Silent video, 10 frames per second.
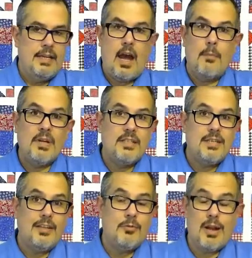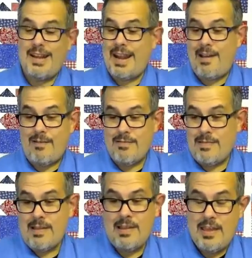Now I'm going to tell you right now,
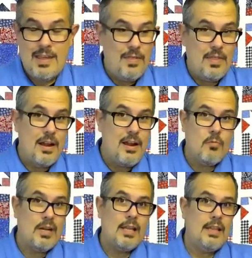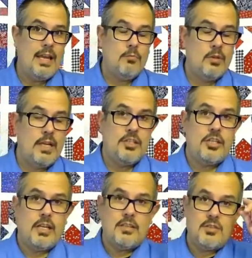when I
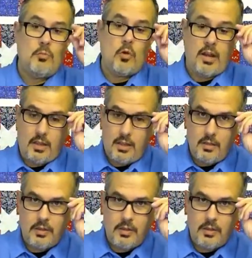checked this morning,